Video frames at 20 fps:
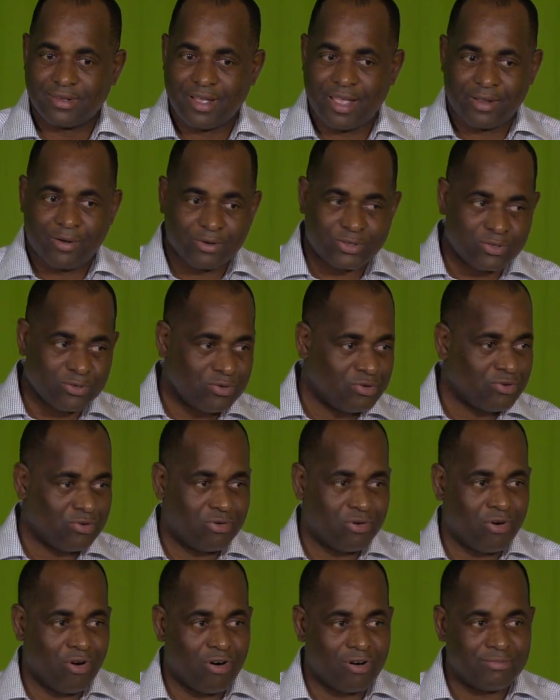I go to
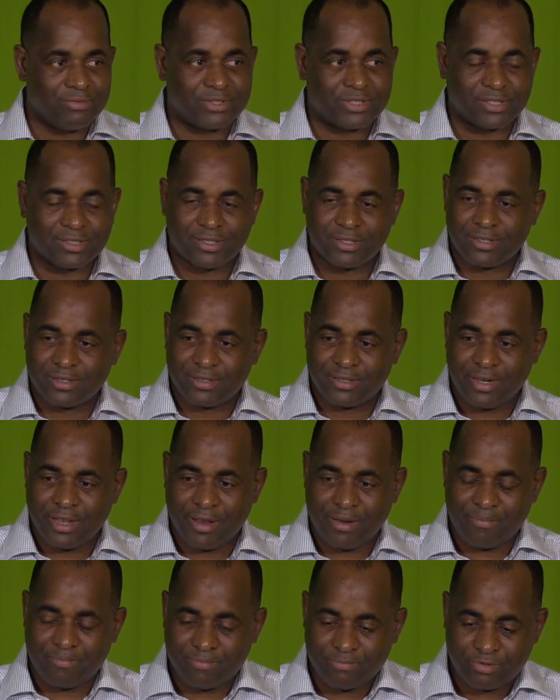homes and
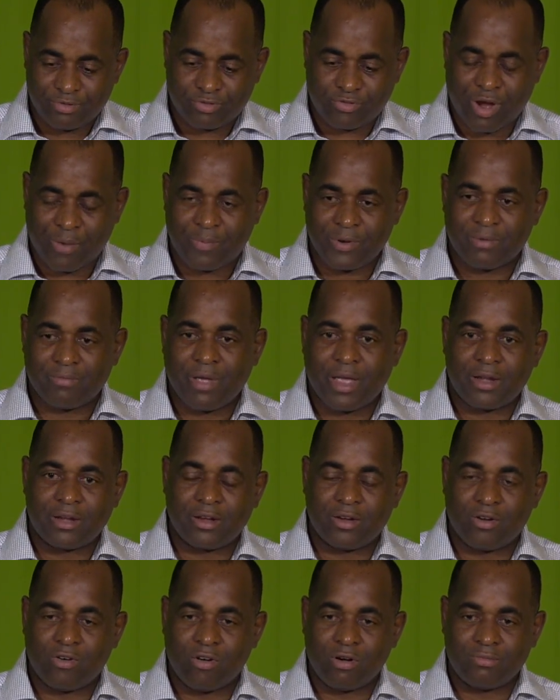they're strapped men in
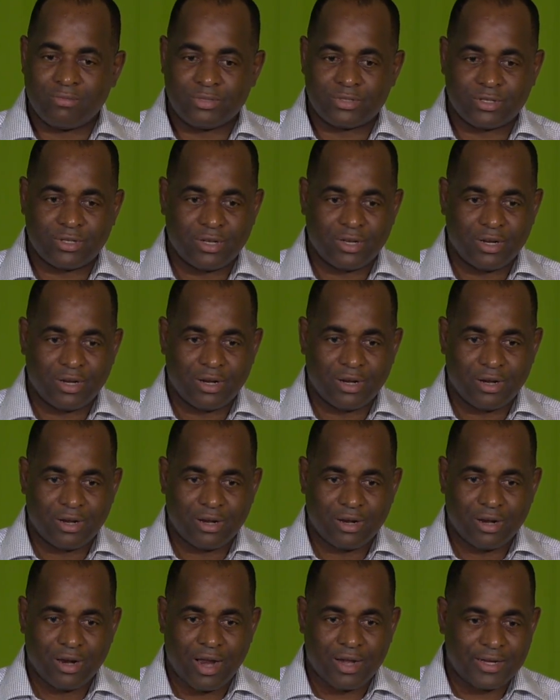their homes
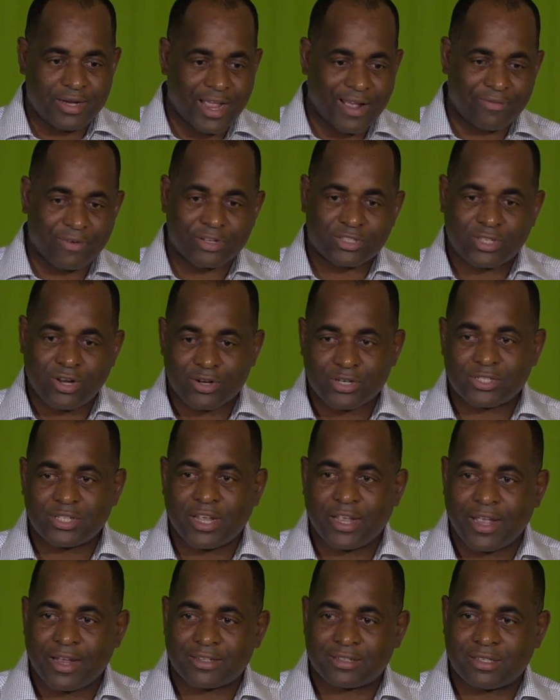and they have not touched
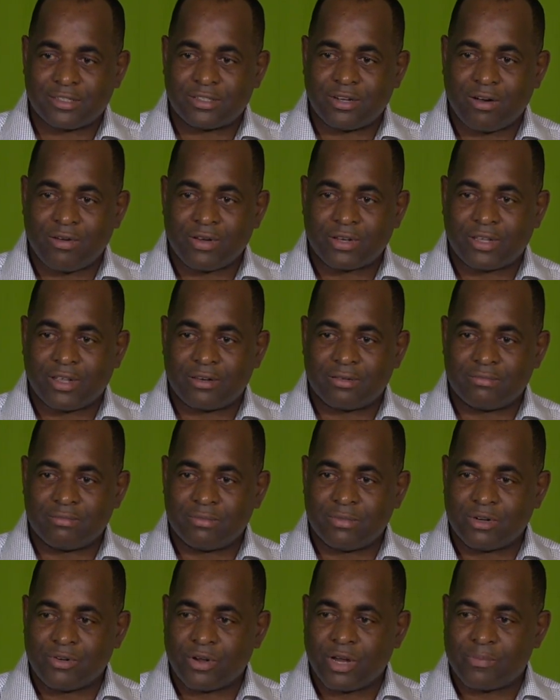their head since
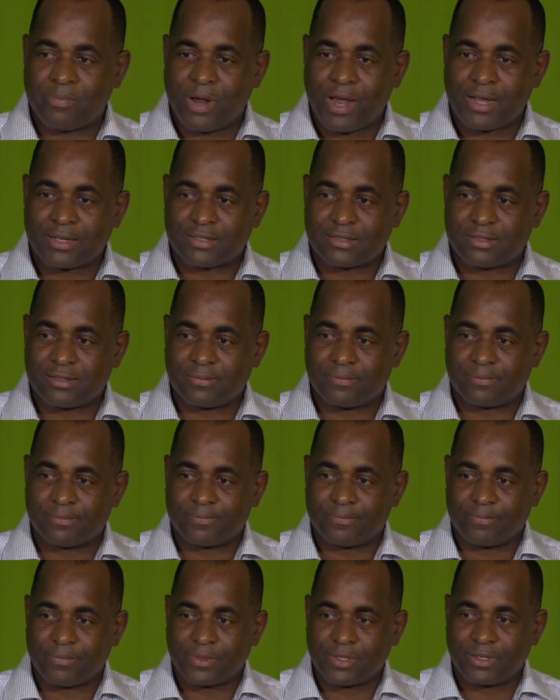Hurricane Maria passed.
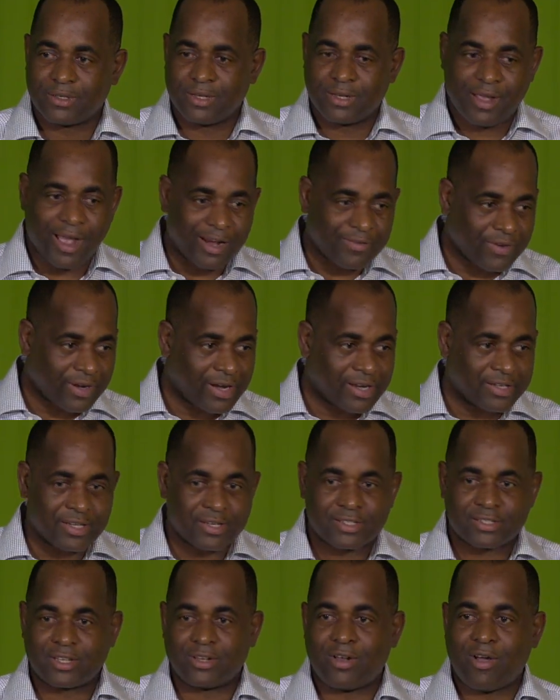The galvanizers
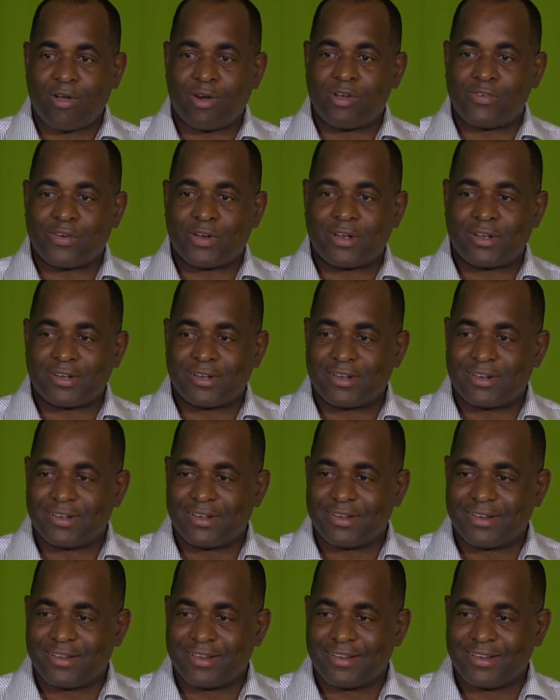are still all over
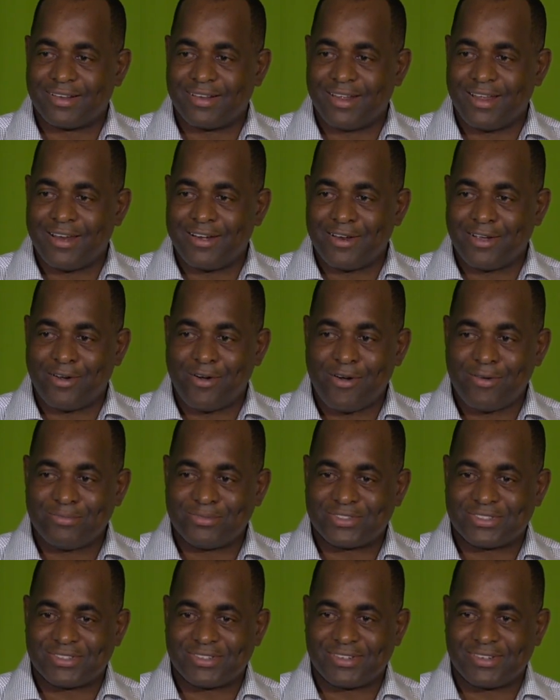in their
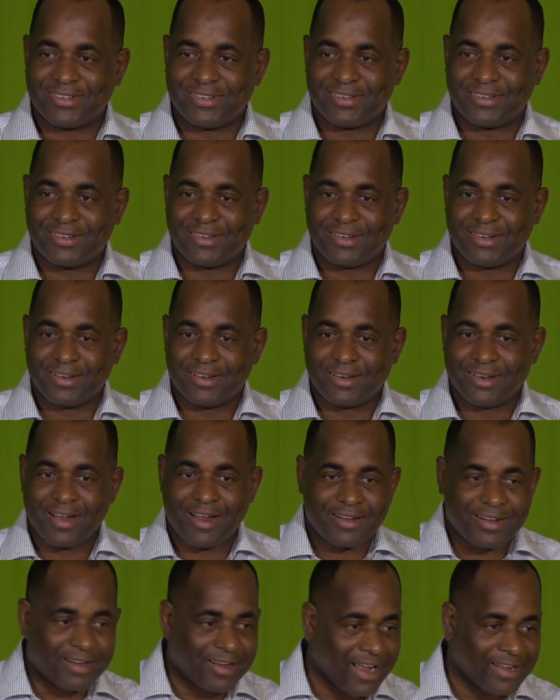homes.
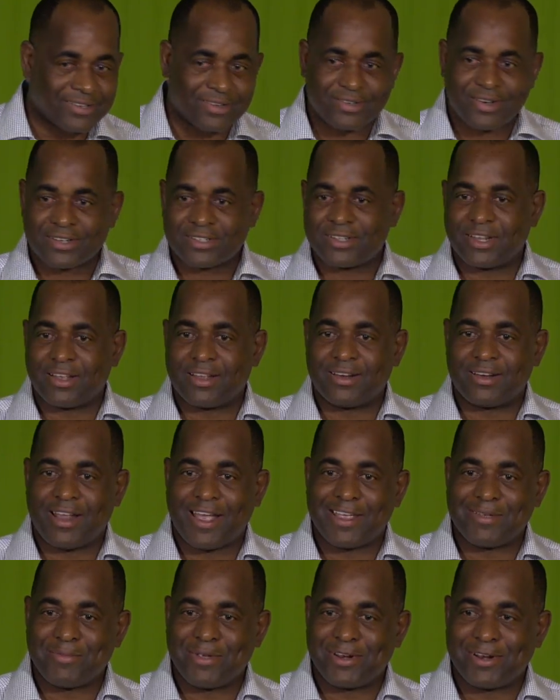And the guys are just there
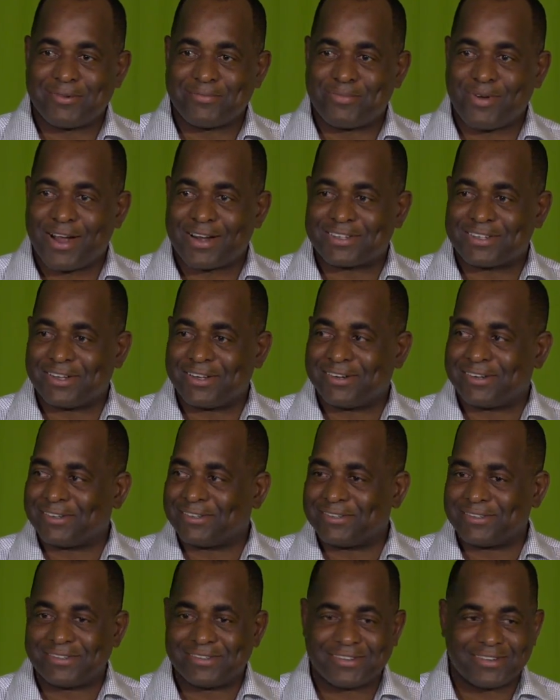lying in and partying
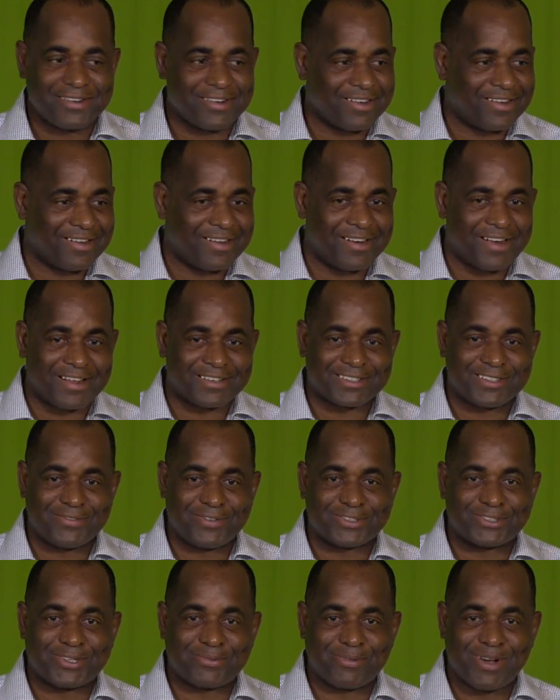and asking
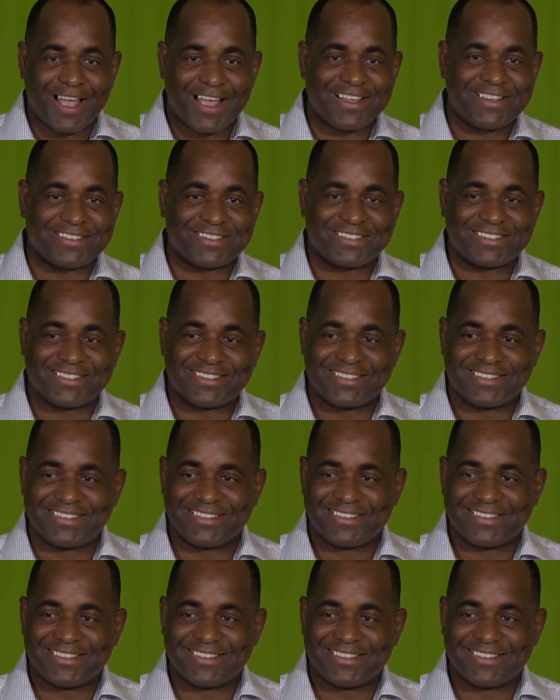for supplies.